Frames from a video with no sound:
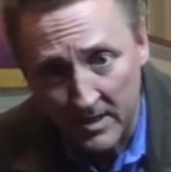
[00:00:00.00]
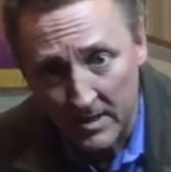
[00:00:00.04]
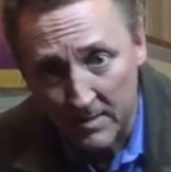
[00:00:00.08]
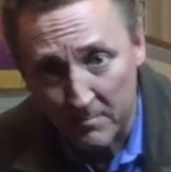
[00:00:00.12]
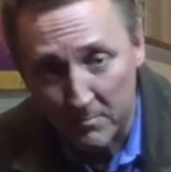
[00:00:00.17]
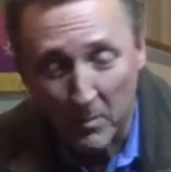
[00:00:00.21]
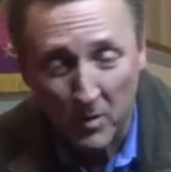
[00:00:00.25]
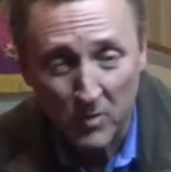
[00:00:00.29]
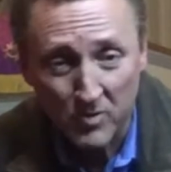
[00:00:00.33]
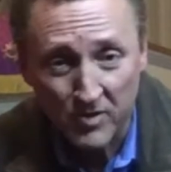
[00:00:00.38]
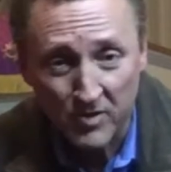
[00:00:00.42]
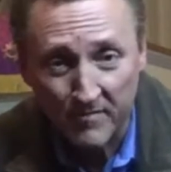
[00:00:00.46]

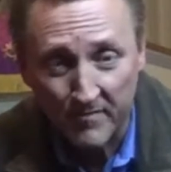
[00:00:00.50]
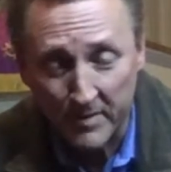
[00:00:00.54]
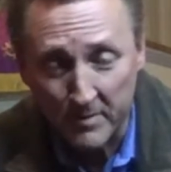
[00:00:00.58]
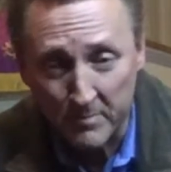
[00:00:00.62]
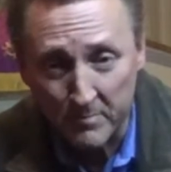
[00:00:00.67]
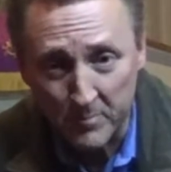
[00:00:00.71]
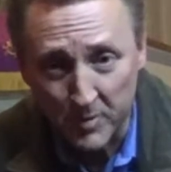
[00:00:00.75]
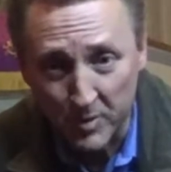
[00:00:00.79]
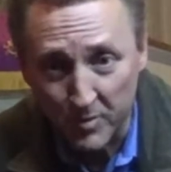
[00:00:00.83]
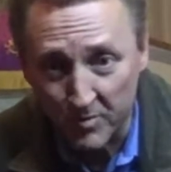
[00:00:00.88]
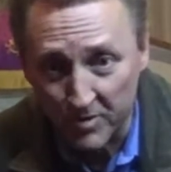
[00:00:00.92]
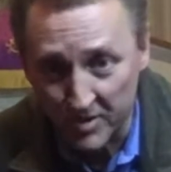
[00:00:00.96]
Most of
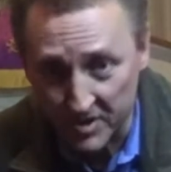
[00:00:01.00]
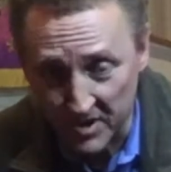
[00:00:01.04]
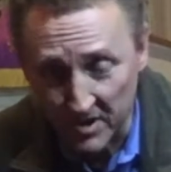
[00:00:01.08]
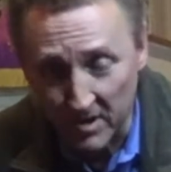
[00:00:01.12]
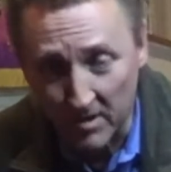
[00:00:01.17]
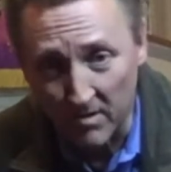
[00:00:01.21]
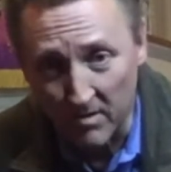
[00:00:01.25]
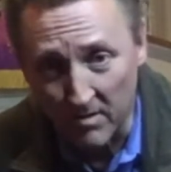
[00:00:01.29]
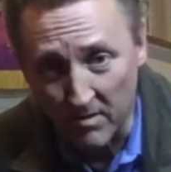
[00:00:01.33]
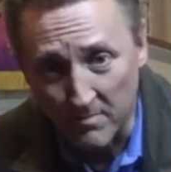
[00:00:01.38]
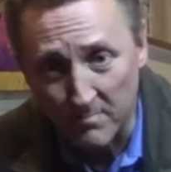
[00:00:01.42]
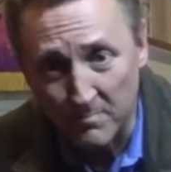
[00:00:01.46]
them knew the
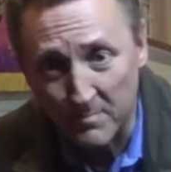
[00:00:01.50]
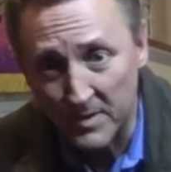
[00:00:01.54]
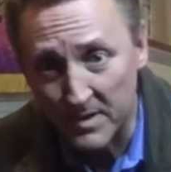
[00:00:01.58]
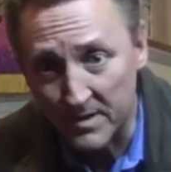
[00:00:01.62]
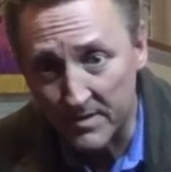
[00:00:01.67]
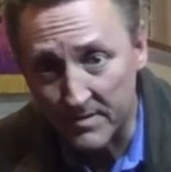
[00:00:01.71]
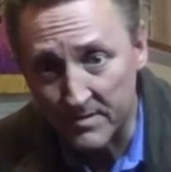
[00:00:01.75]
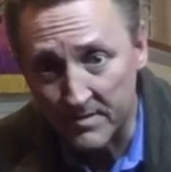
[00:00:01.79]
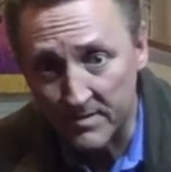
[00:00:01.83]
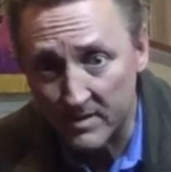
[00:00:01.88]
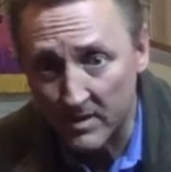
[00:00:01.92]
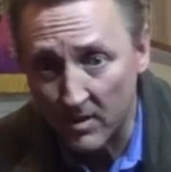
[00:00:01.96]
song,
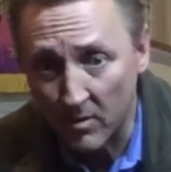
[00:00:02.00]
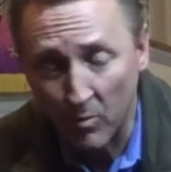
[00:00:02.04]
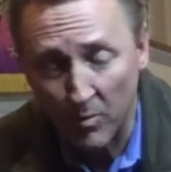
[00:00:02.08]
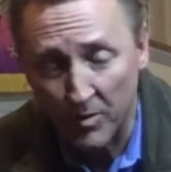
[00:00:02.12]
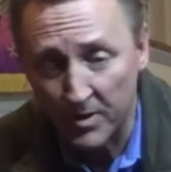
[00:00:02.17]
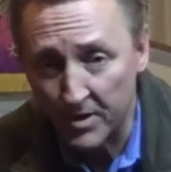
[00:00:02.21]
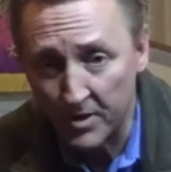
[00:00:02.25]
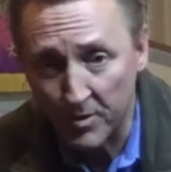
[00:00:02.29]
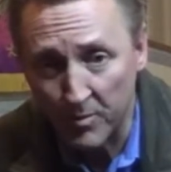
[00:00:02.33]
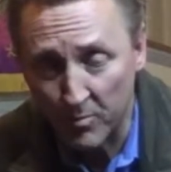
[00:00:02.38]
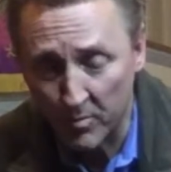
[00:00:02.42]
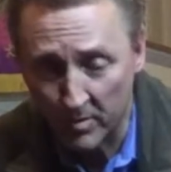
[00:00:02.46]
but no one
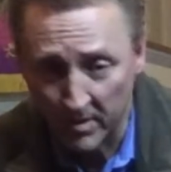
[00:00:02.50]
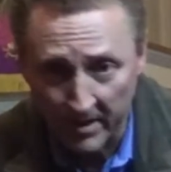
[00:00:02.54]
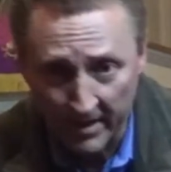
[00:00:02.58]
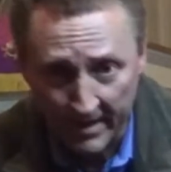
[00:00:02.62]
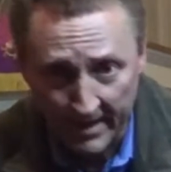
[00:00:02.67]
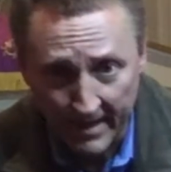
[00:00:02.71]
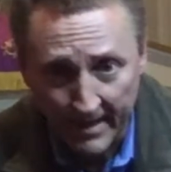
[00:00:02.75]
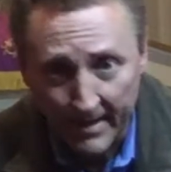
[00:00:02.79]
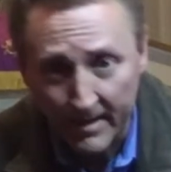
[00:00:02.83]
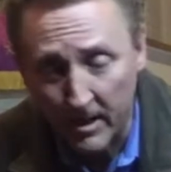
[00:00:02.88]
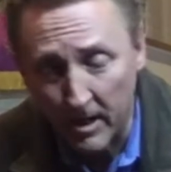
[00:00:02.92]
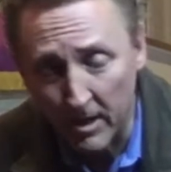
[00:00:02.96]
knew where it
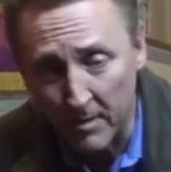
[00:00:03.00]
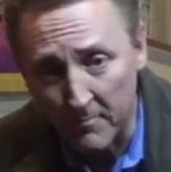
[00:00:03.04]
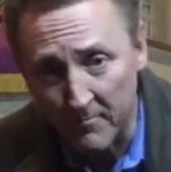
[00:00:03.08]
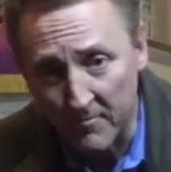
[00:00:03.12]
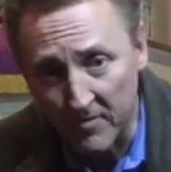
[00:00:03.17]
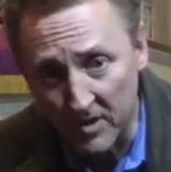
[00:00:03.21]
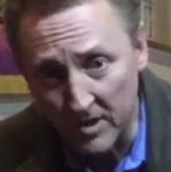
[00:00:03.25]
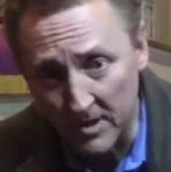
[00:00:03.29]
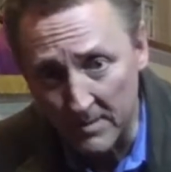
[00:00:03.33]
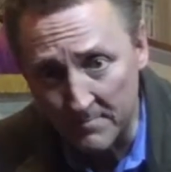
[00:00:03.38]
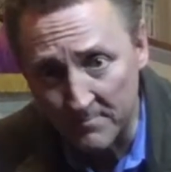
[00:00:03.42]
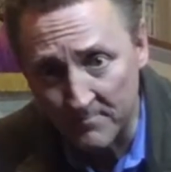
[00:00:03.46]
had come
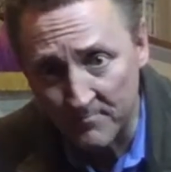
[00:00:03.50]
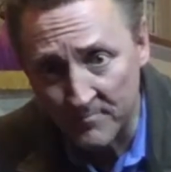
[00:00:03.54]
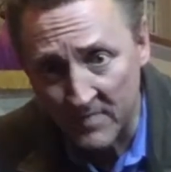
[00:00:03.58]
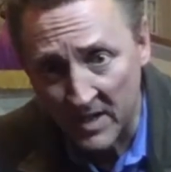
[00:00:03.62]
from.